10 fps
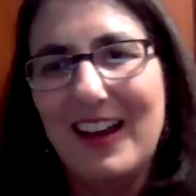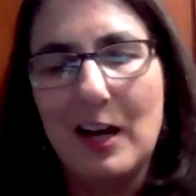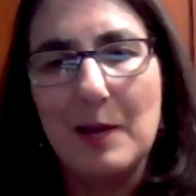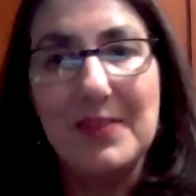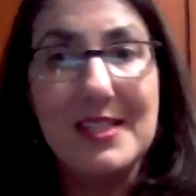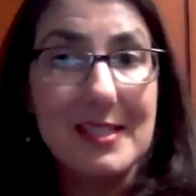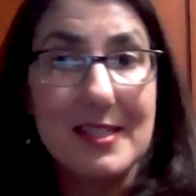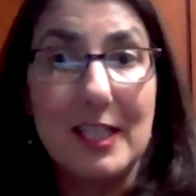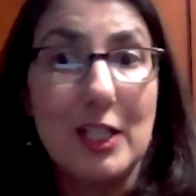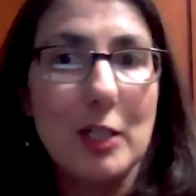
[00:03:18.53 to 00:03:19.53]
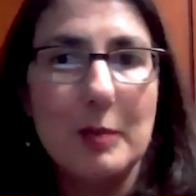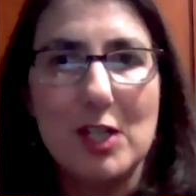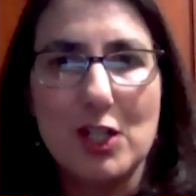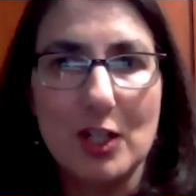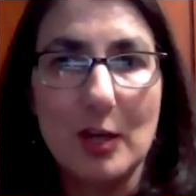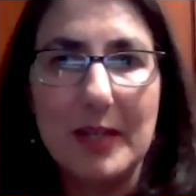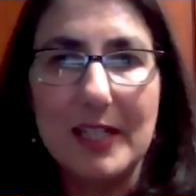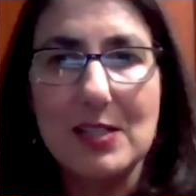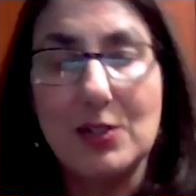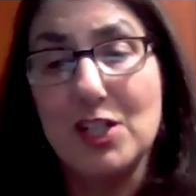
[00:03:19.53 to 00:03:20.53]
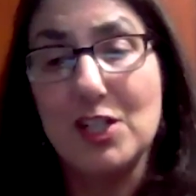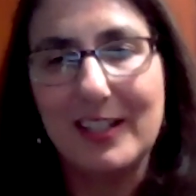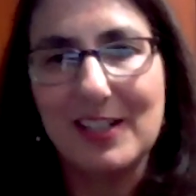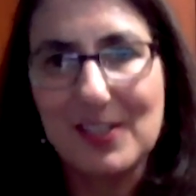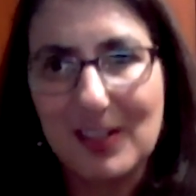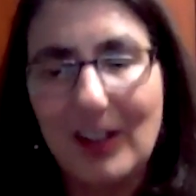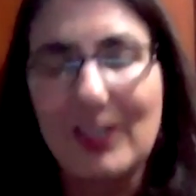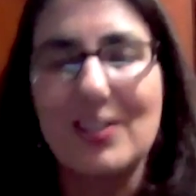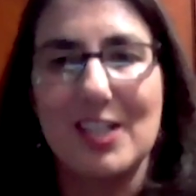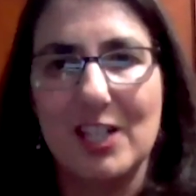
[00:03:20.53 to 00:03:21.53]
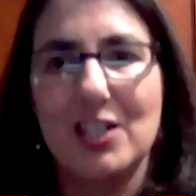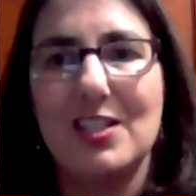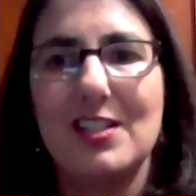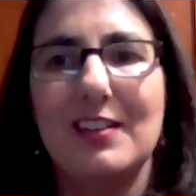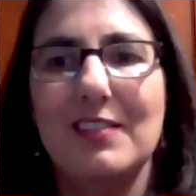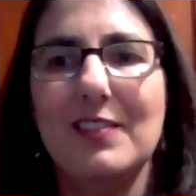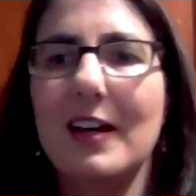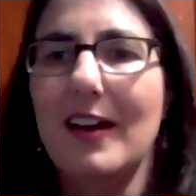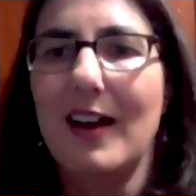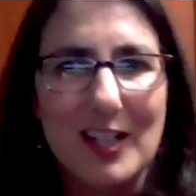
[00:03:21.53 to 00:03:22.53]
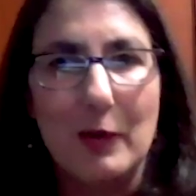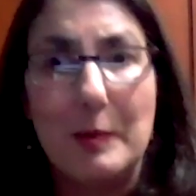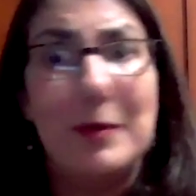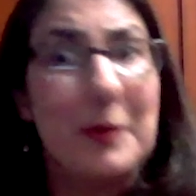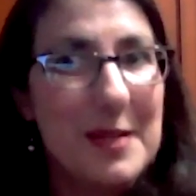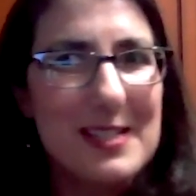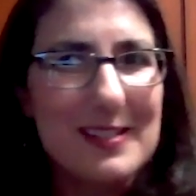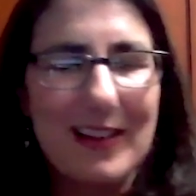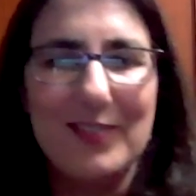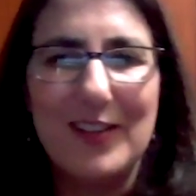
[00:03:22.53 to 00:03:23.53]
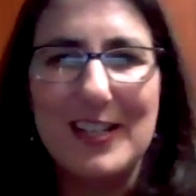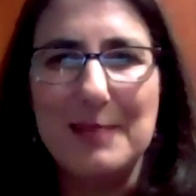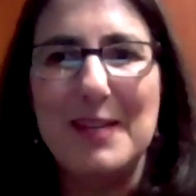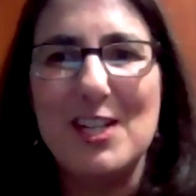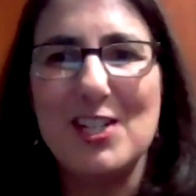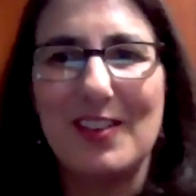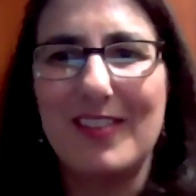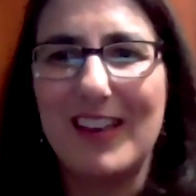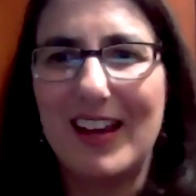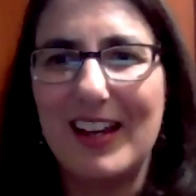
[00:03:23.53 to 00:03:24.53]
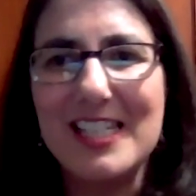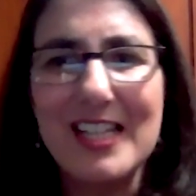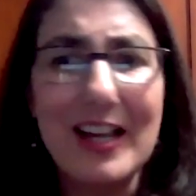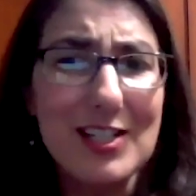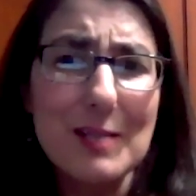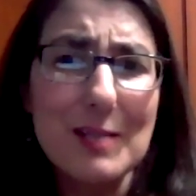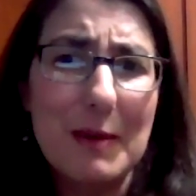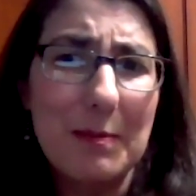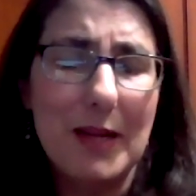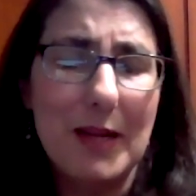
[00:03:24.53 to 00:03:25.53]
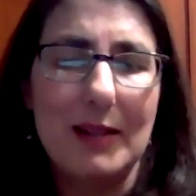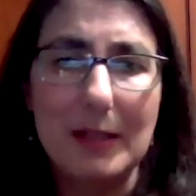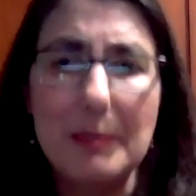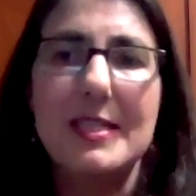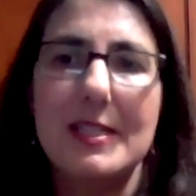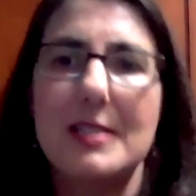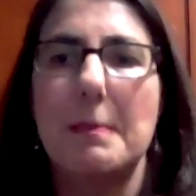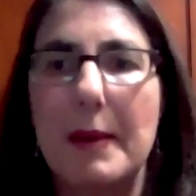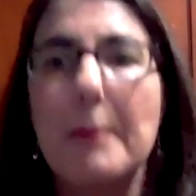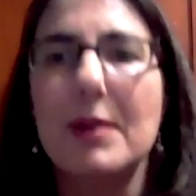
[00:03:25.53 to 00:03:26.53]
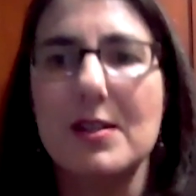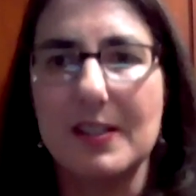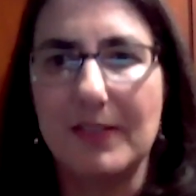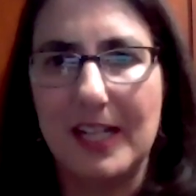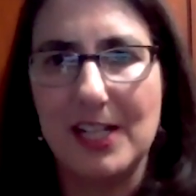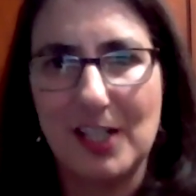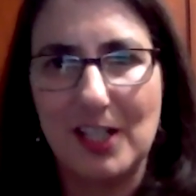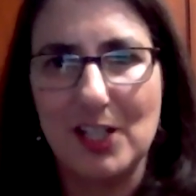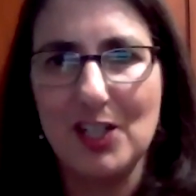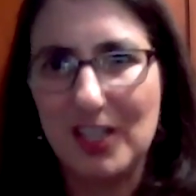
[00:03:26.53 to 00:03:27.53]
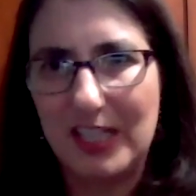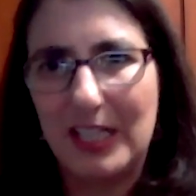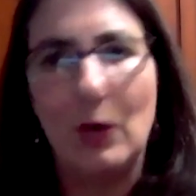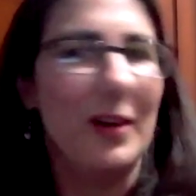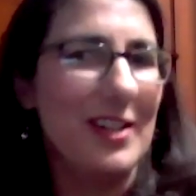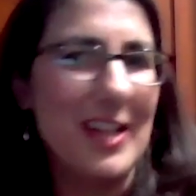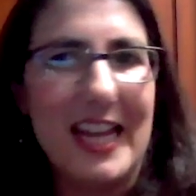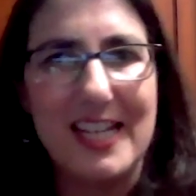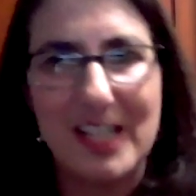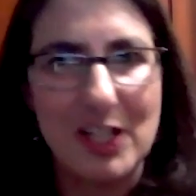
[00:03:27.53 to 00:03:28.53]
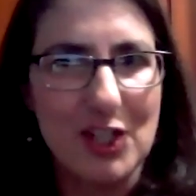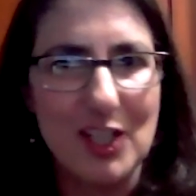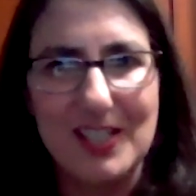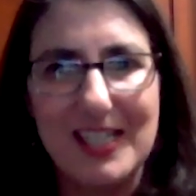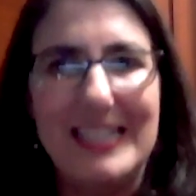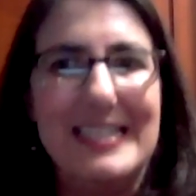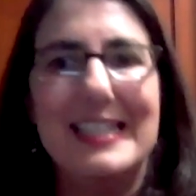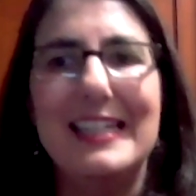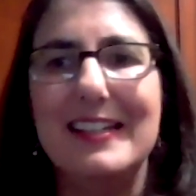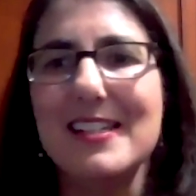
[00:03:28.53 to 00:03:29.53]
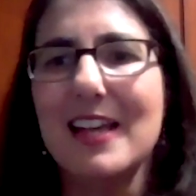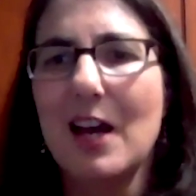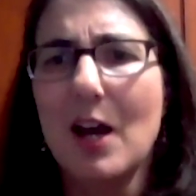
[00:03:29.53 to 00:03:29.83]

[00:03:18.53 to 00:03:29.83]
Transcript: Um, this is the Human Genomics or Genetic Scholars Initiative. And I would be remiss if I didn't mention that it's not just mem- uh, limited to members of ASHG or ASHG attendees.